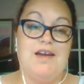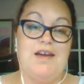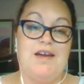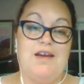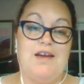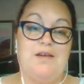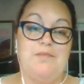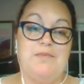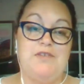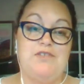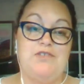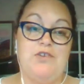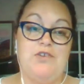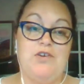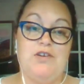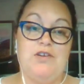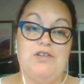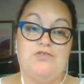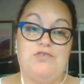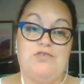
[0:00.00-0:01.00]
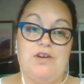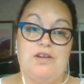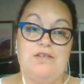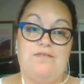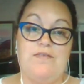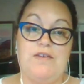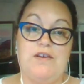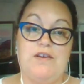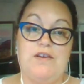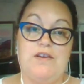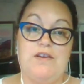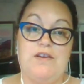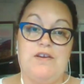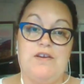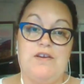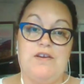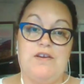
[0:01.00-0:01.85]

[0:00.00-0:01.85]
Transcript: and started trying to figure